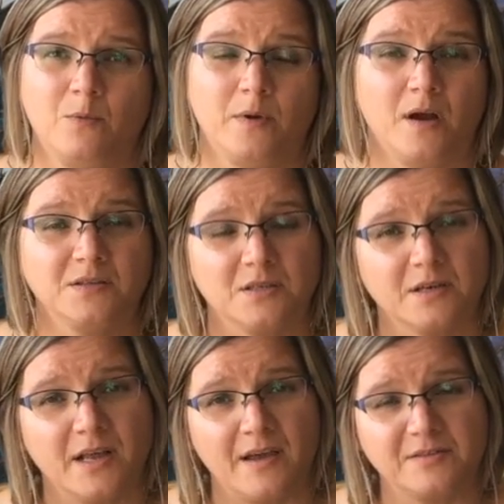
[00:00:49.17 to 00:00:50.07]
We're also
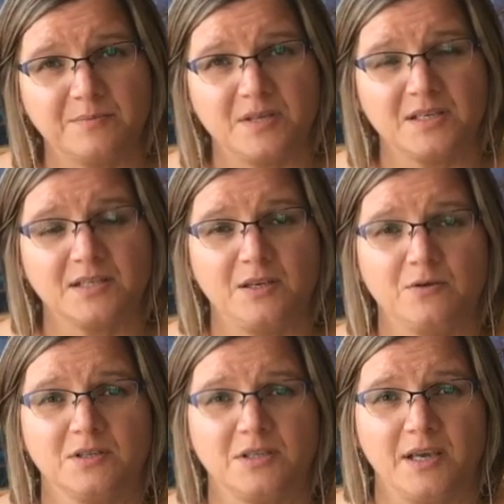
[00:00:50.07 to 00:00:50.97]
going to have some things that you
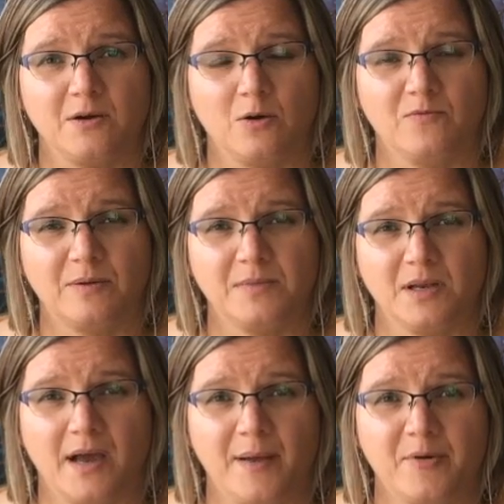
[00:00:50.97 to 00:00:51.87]
can take home from the
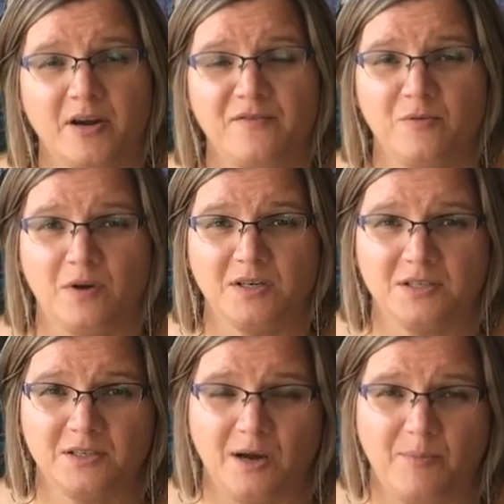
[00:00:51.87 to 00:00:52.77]
library if you wanted
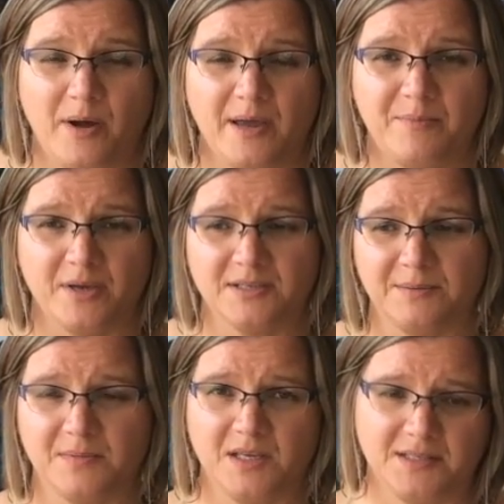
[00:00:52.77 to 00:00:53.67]
to stop by and pick
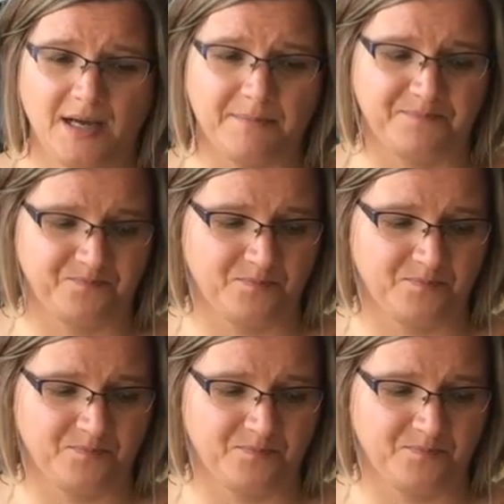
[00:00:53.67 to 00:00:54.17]
some things up.